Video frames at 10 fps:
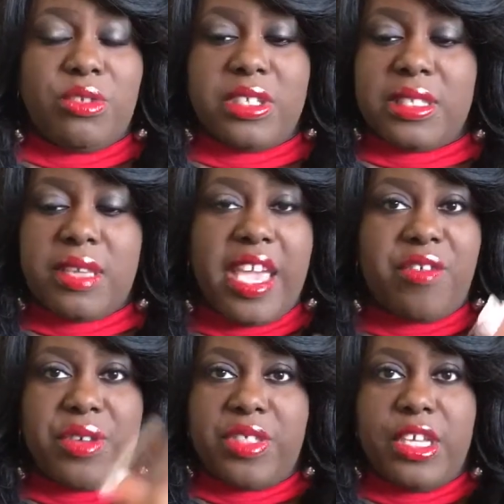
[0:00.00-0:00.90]
just
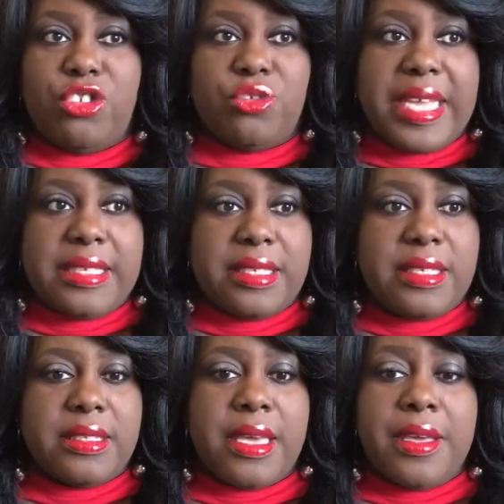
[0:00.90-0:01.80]
everything,
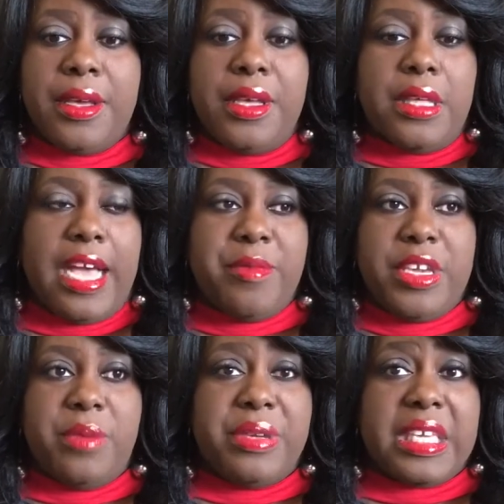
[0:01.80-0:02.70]
dresses, I
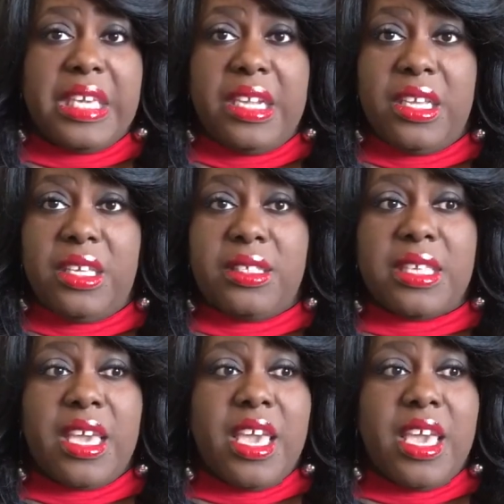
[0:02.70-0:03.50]
mean bikinis.